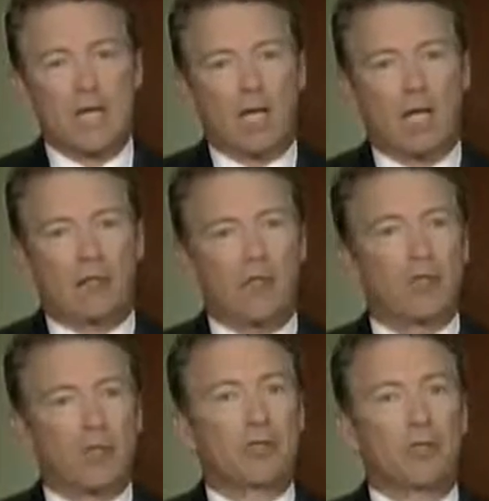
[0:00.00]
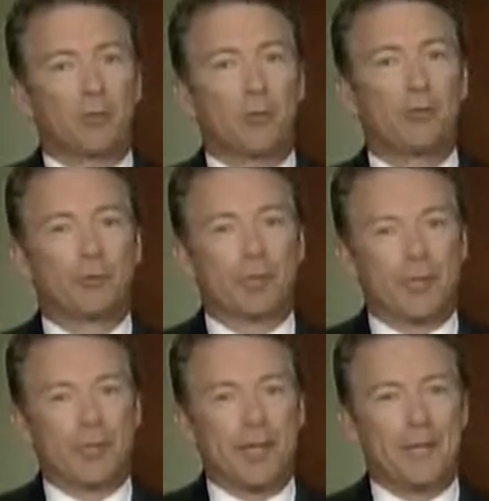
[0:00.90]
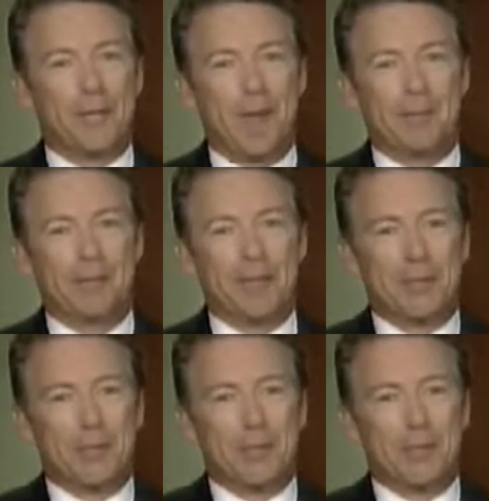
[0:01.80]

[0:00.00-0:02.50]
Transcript: and they think they rule the internet, and maybe they do,